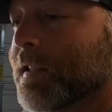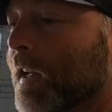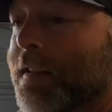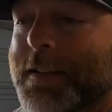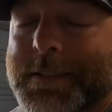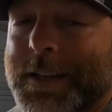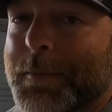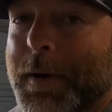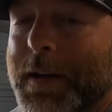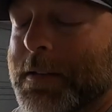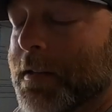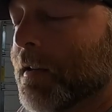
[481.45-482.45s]
exactly the same
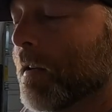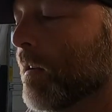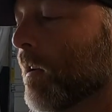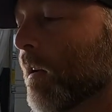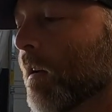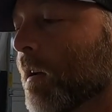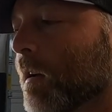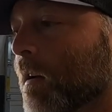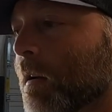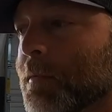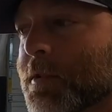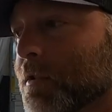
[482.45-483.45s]
idea.
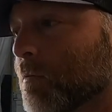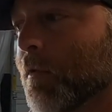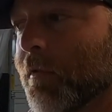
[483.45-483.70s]
I'm just